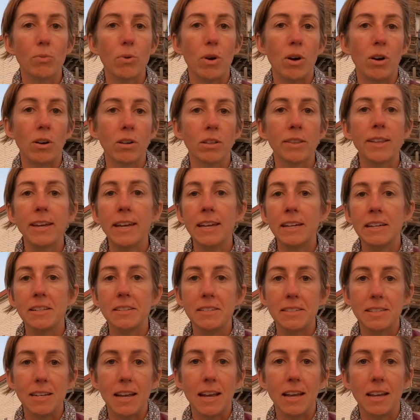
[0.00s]
wrong lane
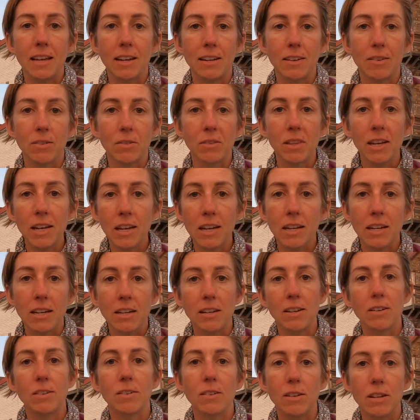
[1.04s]
and staying in your lane,
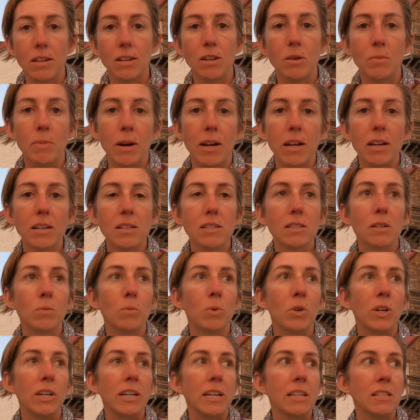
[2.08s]
and you might hit
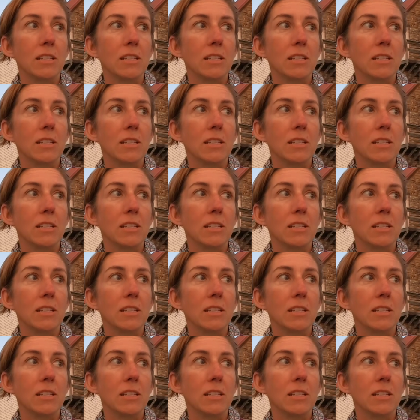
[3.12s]
someone.